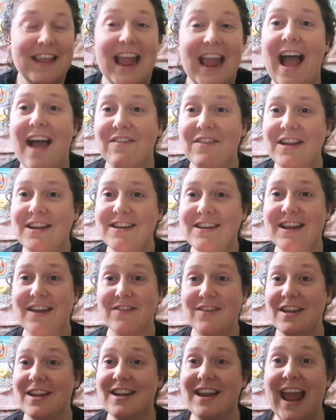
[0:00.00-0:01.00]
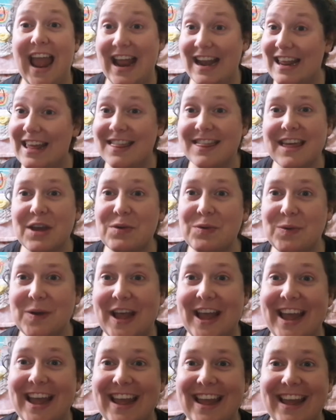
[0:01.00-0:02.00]
they haven't given anything
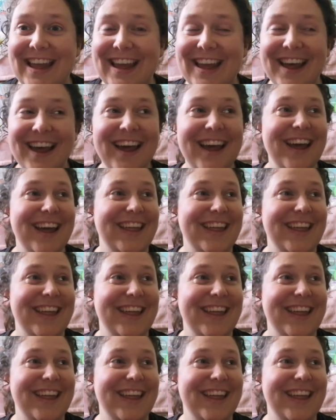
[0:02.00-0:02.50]
away.